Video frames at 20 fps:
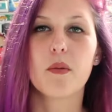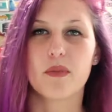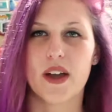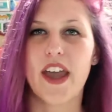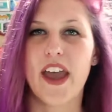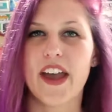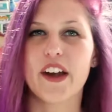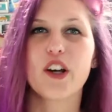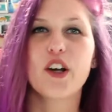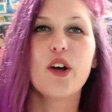My
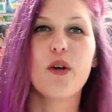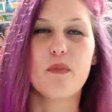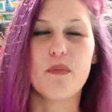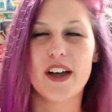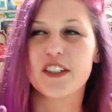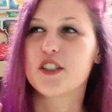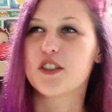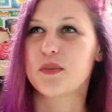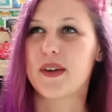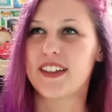hair
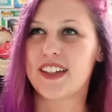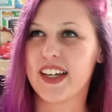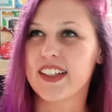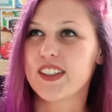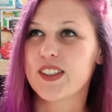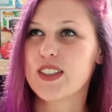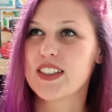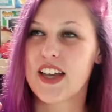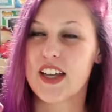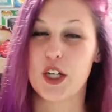matches my
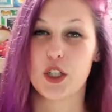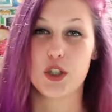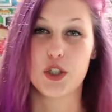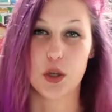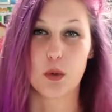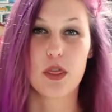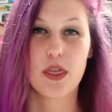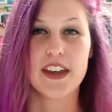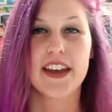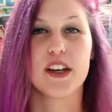nails, and I
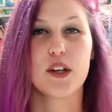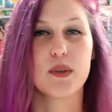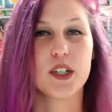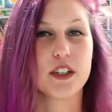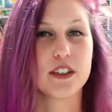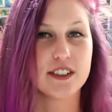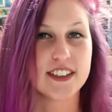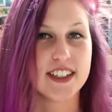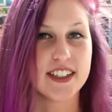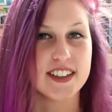don't think anybody
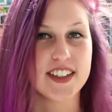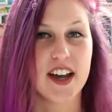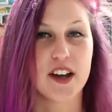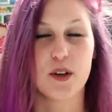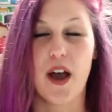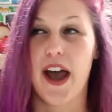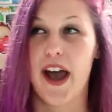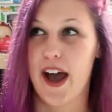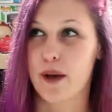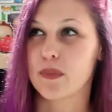understands how
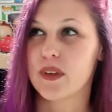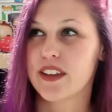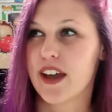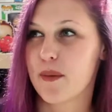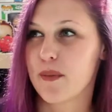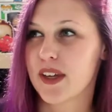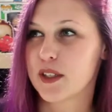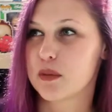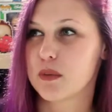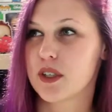happy
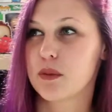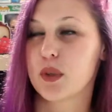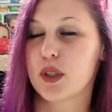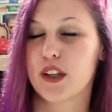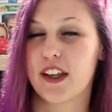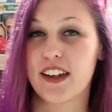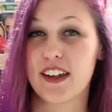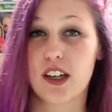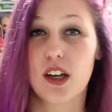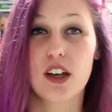that makes me, but
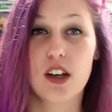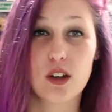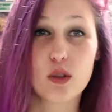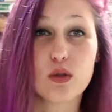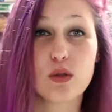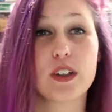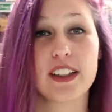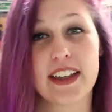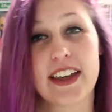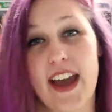like,
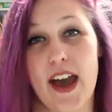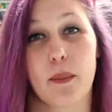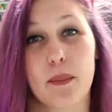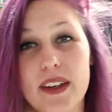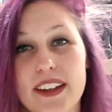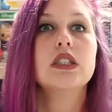really happy.